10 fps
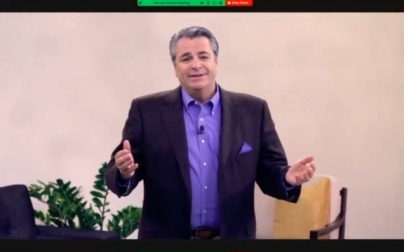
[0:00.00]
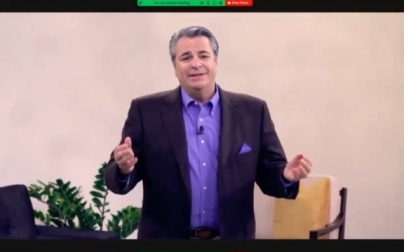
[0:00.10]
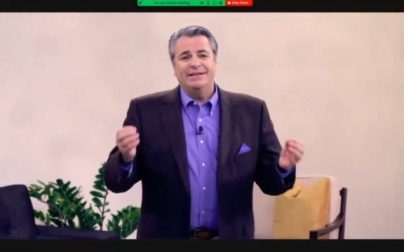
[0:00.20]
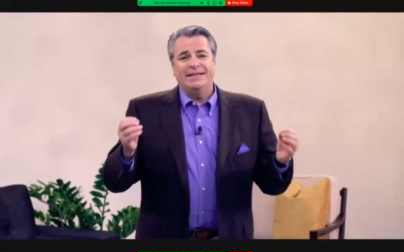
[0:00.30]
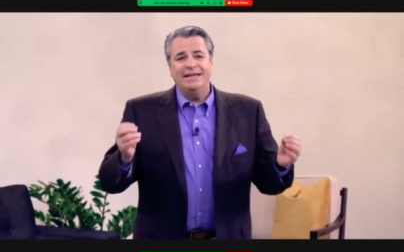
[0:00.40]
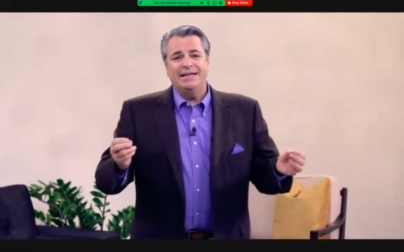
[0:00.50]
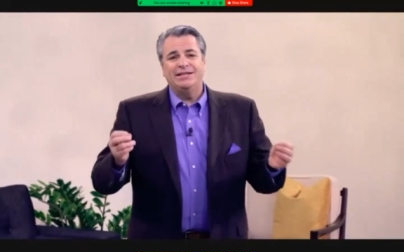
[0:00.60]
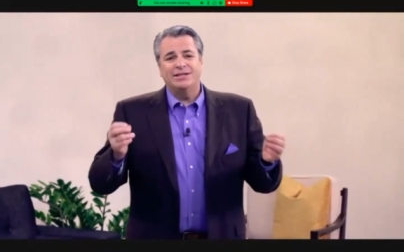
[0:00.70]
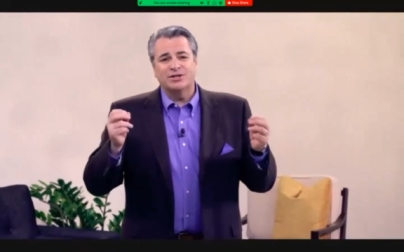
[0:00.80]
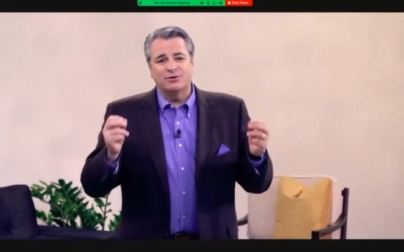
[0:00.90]
The
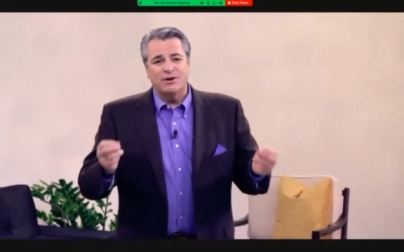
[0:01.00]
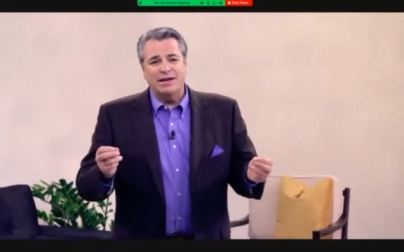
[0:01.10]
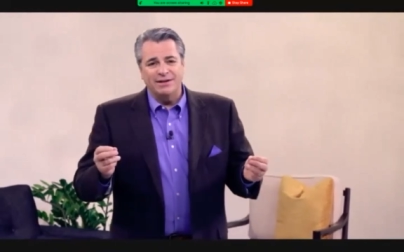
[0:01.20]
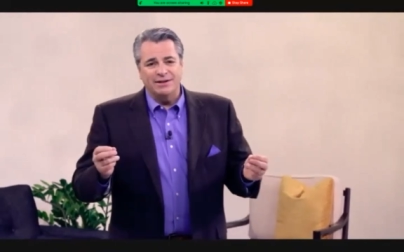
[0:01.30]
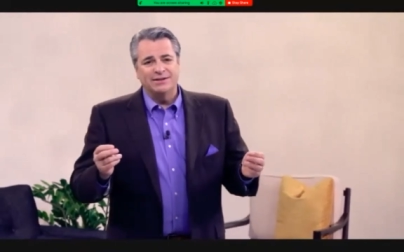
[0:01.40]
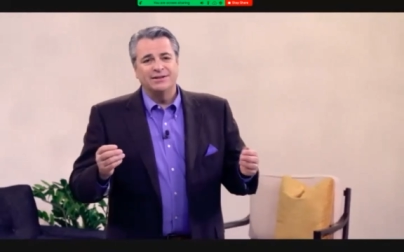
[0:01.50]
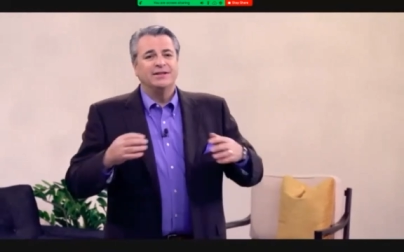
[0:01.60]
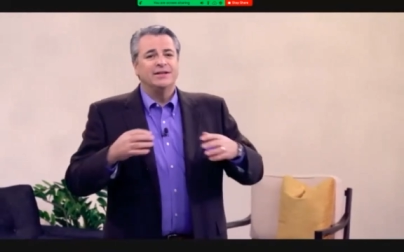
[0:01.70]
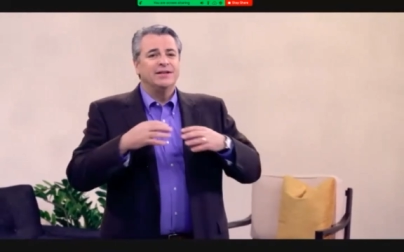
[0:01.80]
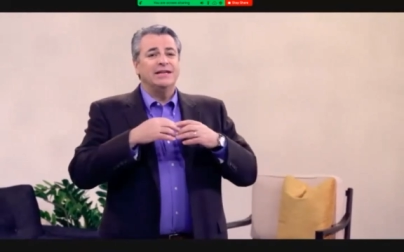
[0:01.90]
key to surrender
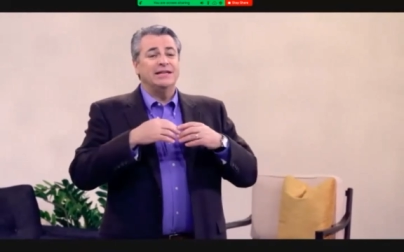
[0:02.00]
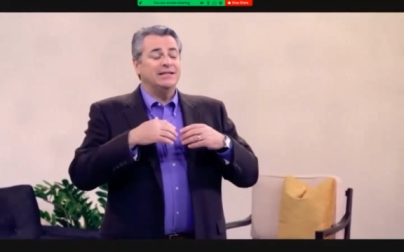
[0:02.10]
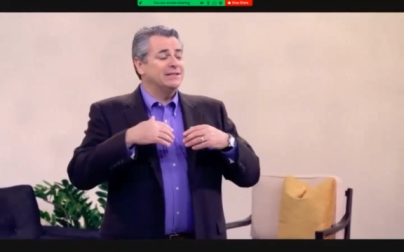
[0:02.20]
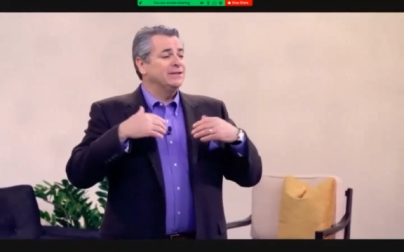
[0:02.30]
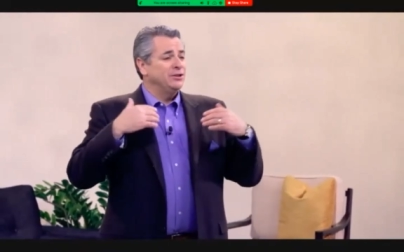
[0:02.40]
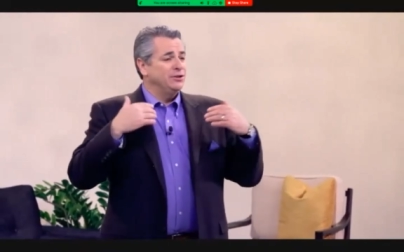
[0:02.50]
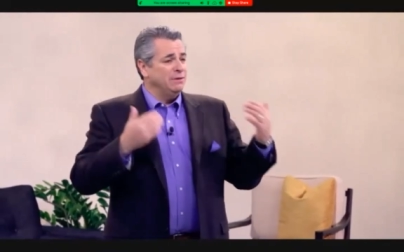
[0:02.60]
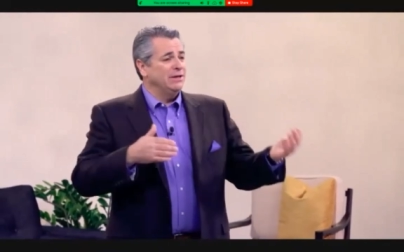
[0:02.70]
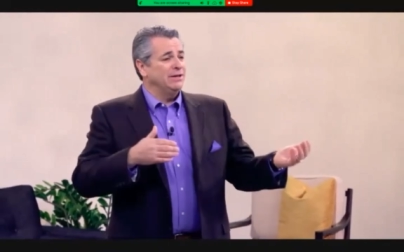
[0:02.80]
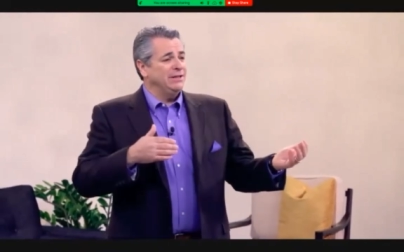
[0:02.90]
is
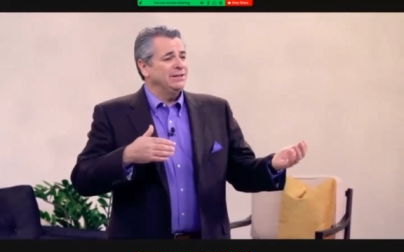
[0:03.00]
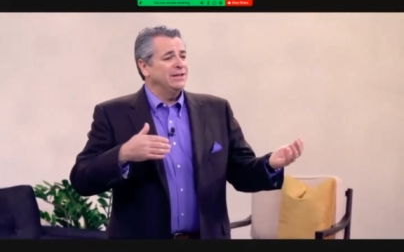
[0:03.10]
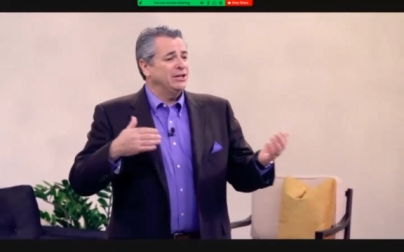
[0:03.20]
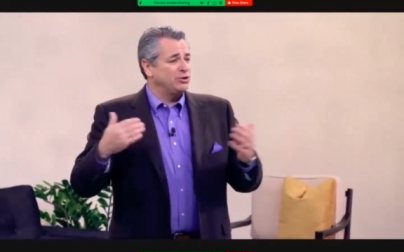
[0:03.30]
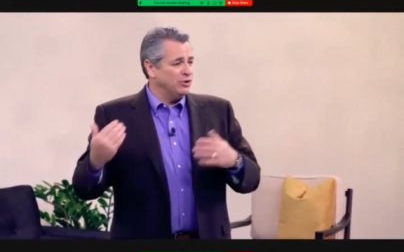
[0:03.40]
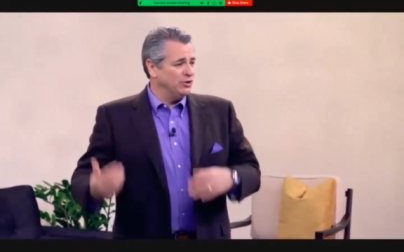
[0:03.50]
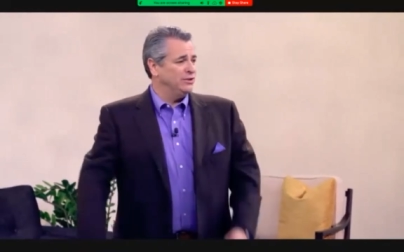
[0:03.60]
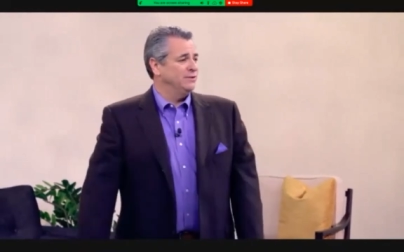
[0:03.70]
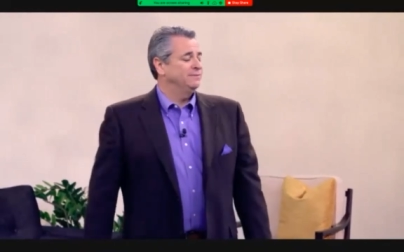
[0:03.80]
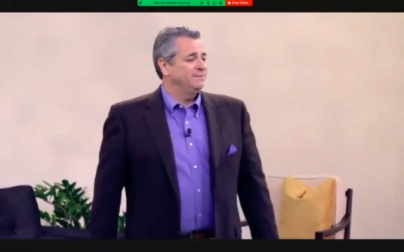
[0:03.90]
humility and
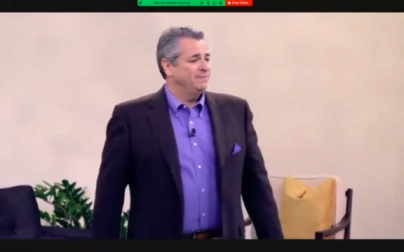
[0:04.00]
trust.